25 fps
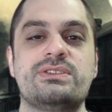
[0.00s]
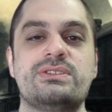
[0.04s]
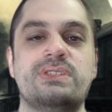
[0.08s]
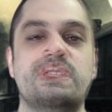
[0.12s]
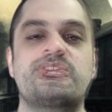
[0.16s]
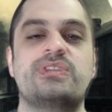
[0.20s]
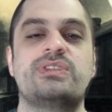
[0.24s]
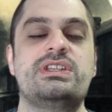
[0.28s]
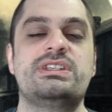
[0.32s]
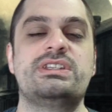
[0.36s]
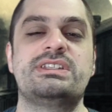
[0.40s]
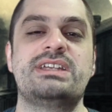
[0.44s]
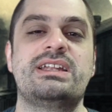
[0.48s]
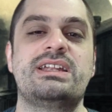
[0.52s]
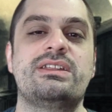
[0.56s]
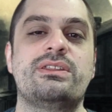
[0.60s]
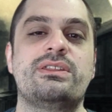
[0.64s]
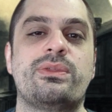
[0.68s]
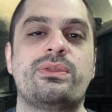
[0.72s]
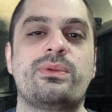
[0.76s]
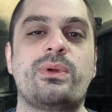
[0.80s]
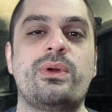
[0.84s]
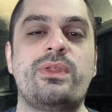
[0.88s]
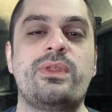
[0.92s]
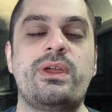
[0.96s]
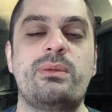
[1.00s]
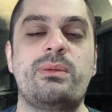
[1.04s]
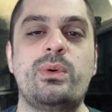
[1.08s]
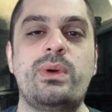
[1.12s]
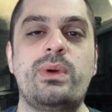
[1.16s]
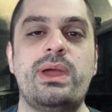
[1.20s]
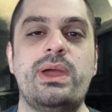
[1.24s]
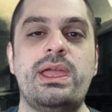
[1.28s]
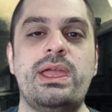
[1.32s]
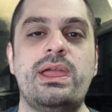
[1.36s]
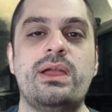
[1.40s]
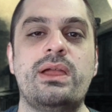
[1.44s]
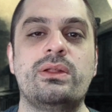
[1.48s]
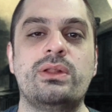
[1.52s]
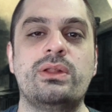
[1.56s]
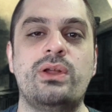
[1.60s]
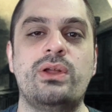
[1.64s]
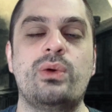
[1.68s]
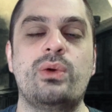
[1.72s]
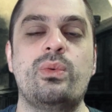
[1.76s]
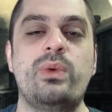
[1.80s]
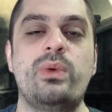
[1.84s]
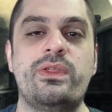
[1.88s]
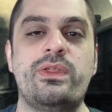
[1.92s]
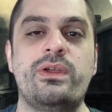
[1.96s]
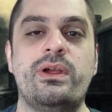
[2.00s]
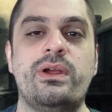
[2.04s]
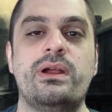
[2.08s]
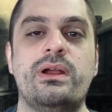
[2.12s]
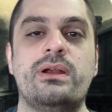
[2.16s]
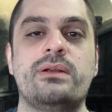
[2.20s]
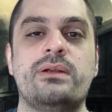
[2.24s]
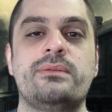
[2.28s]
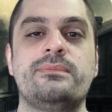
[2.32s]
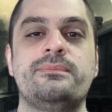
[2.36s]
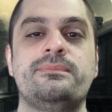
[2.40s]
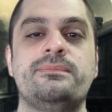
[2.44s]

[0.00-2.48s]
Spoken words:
so they decided to throw them away along with her.